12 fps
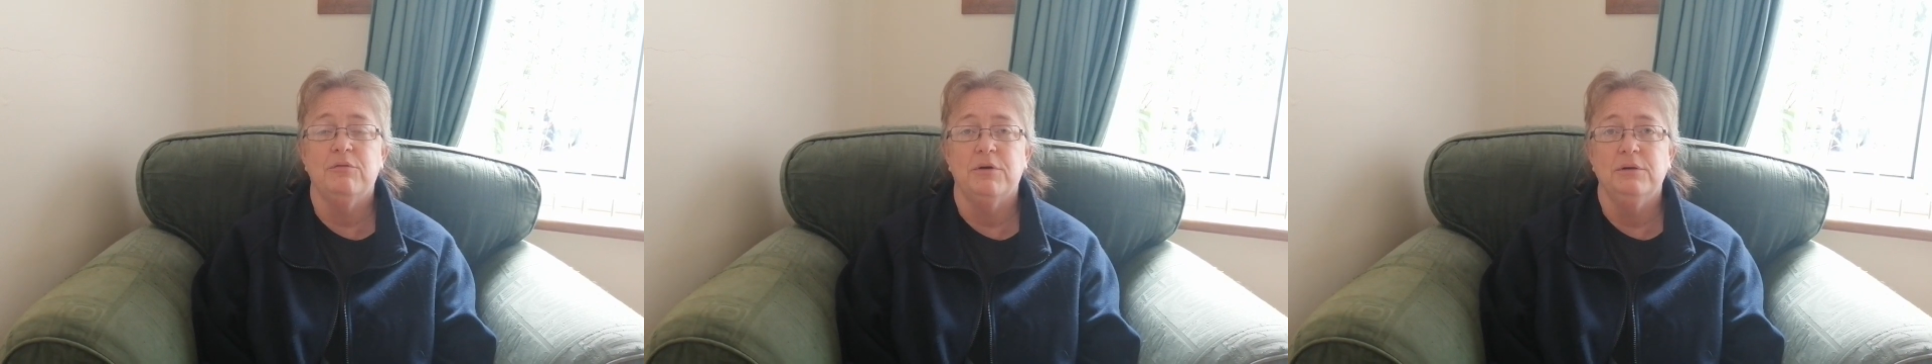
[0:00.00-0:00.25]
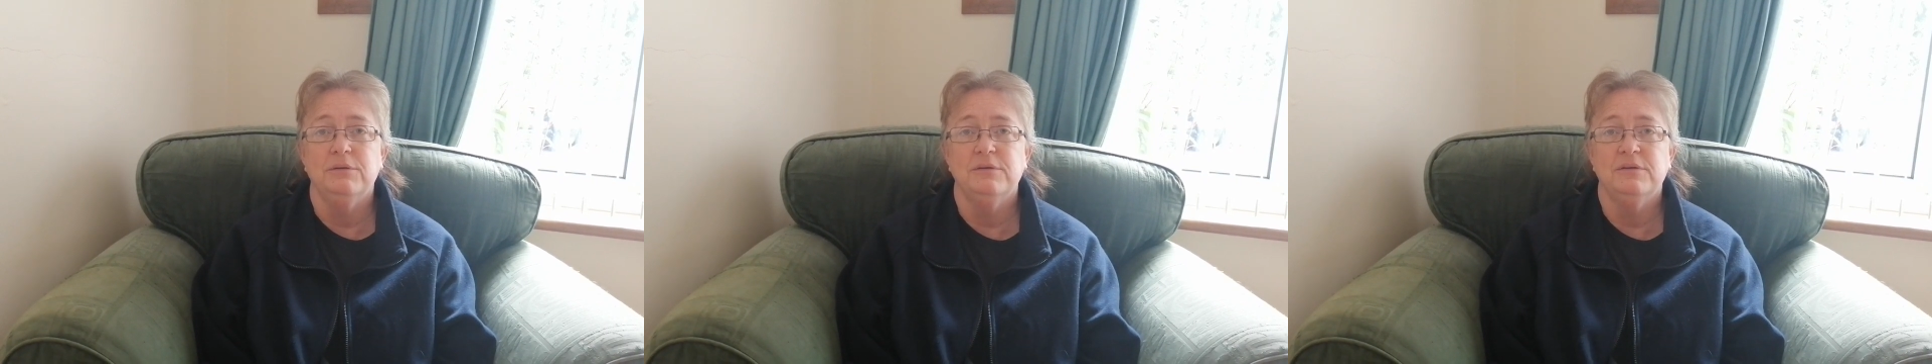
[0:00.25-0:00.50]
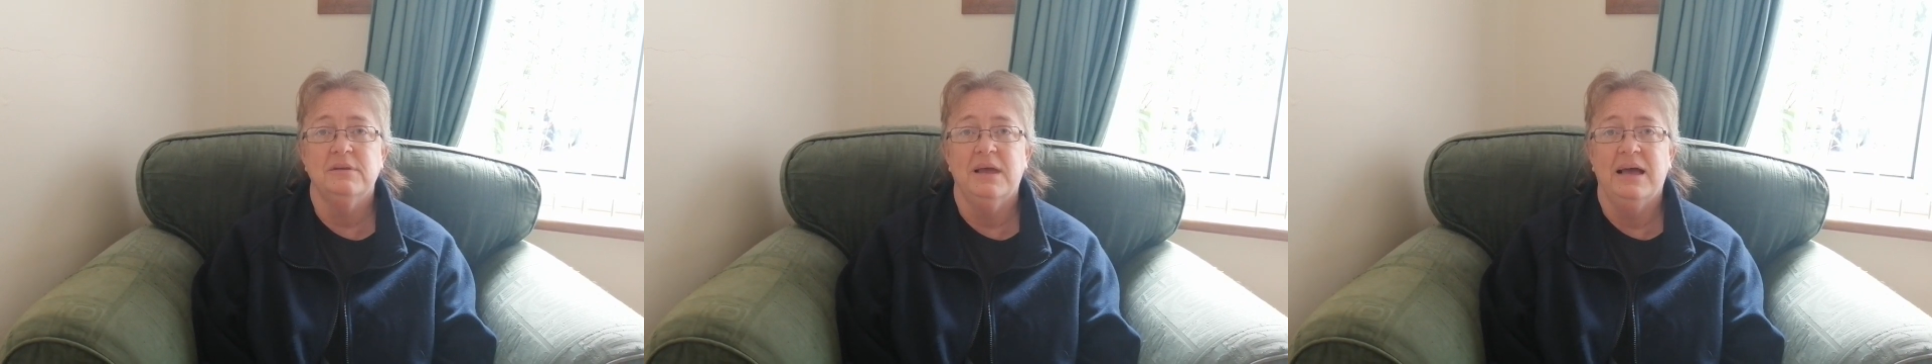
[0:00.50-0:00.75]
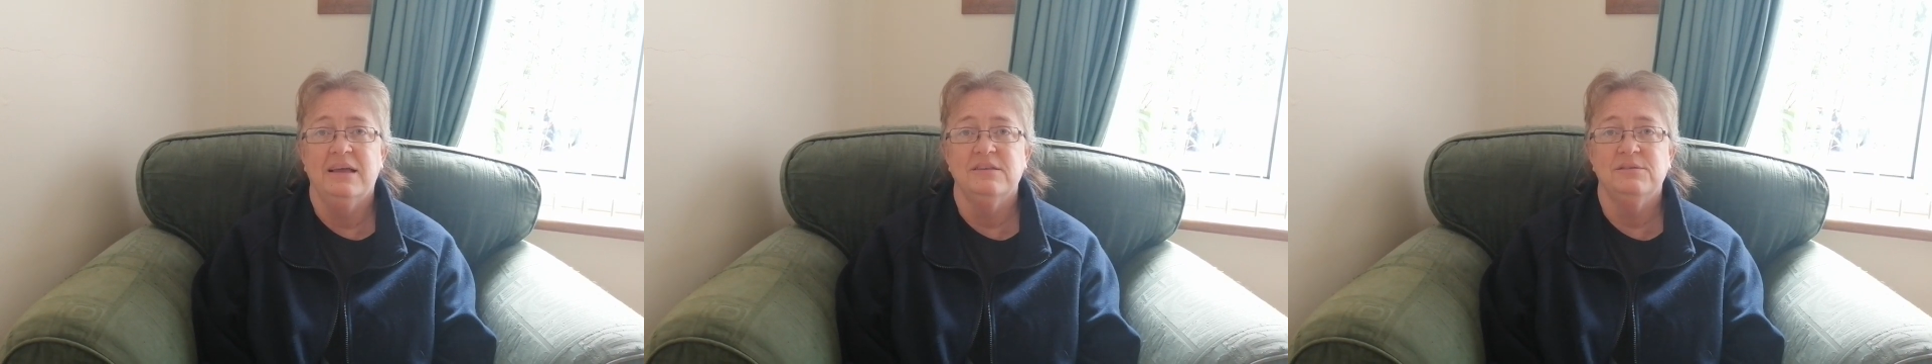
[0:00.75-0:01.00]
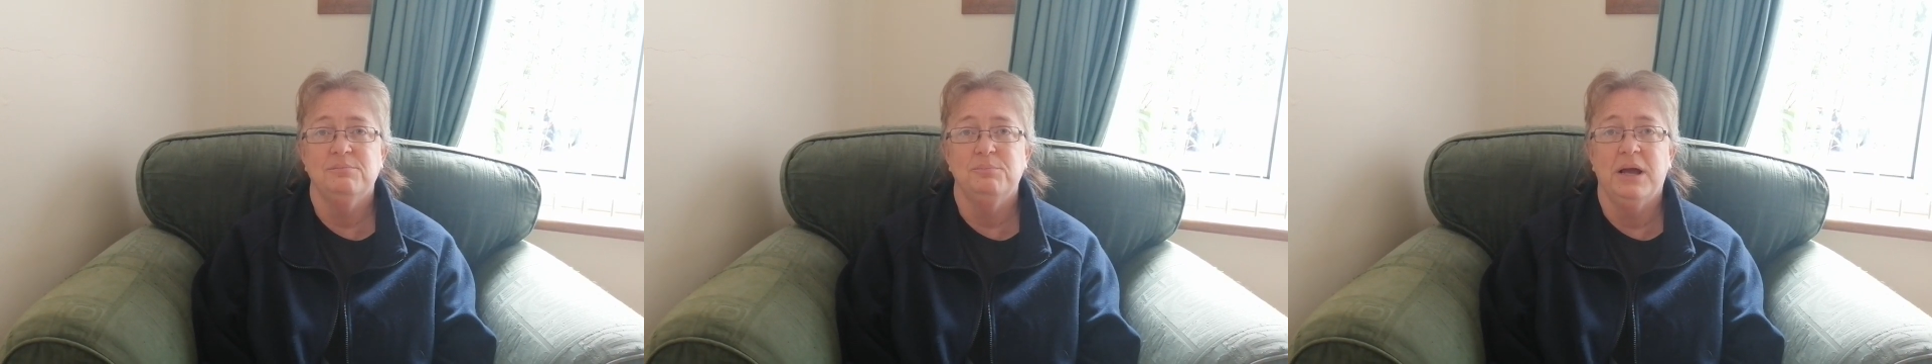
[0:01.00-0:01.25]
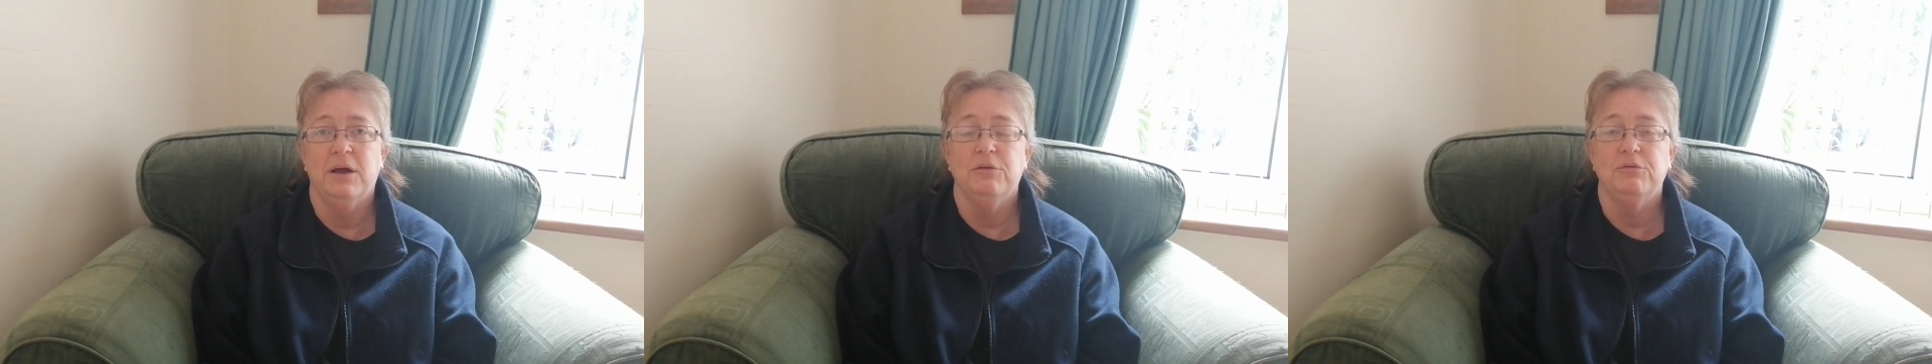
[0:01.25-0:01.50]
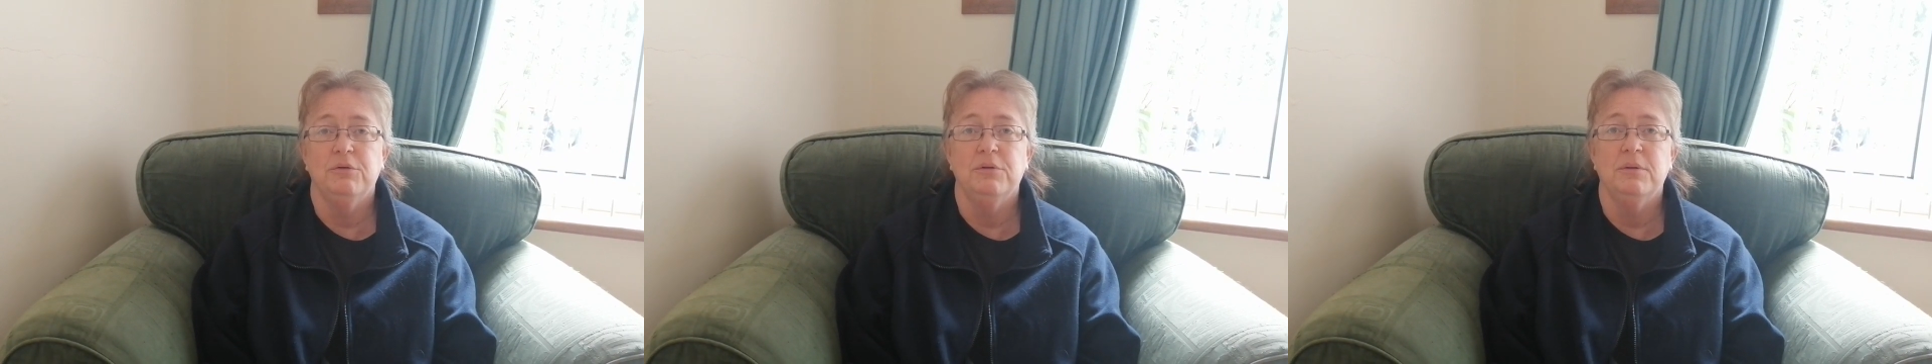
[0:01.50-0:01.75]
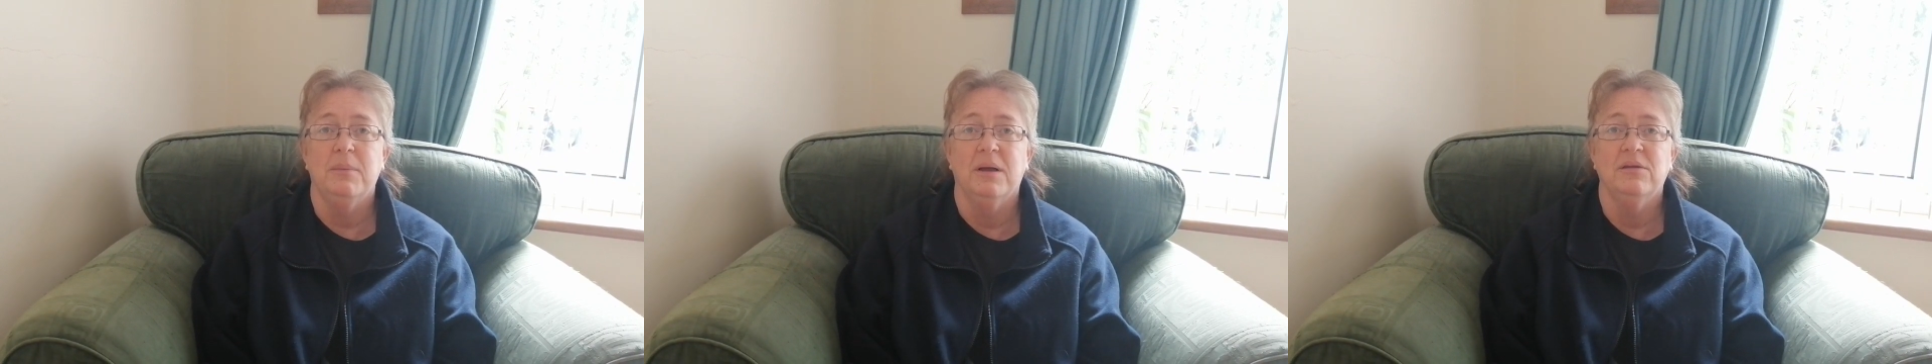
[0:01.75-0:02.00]
throughs as we go through
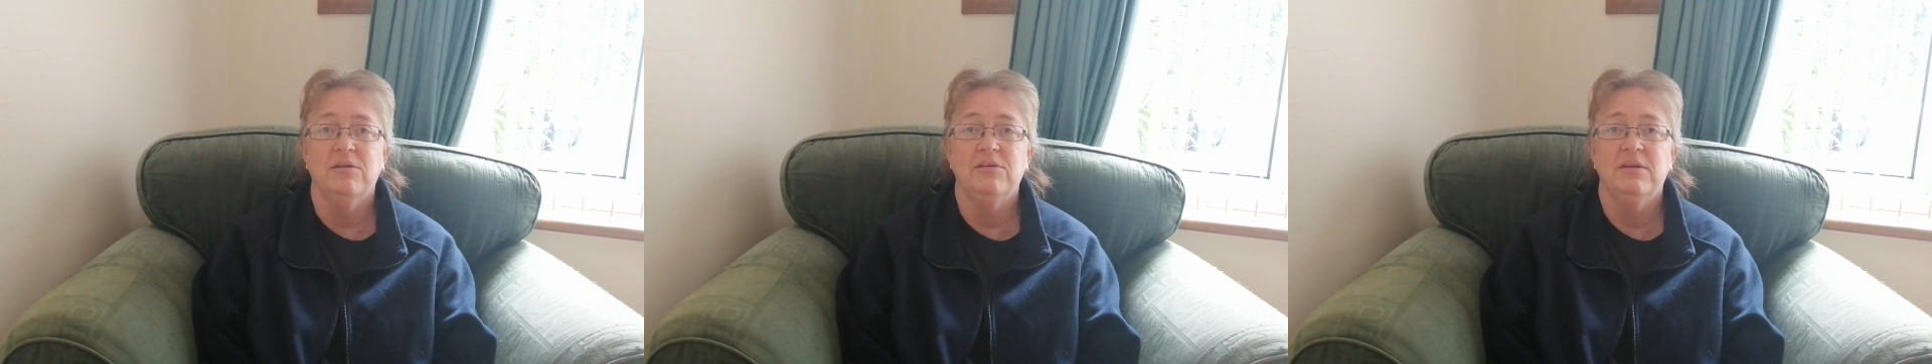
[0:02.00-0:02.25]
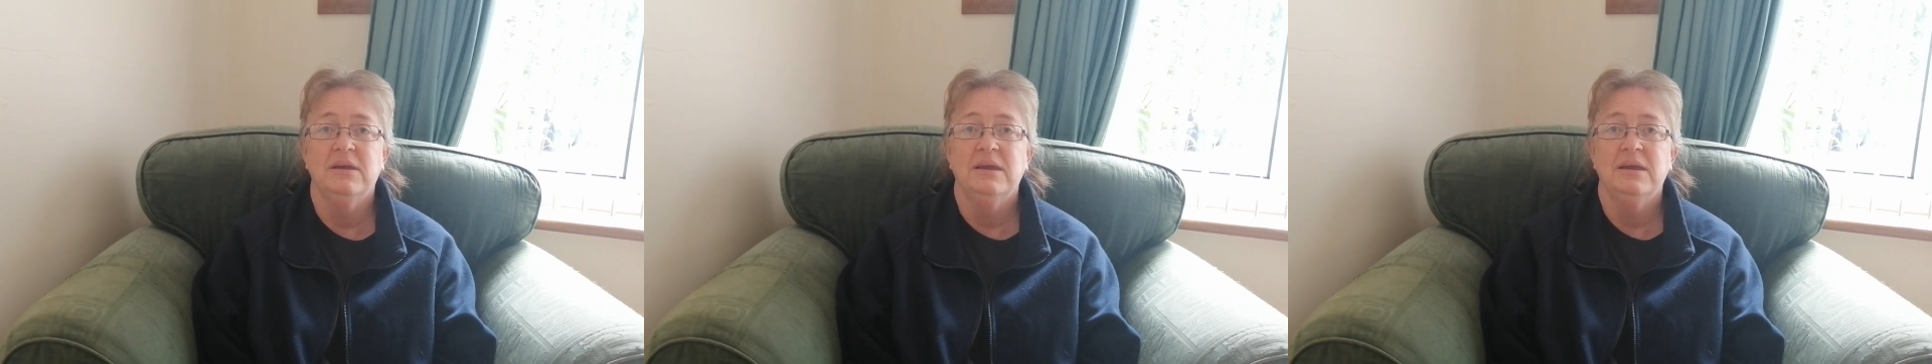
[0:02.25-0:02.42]
the month.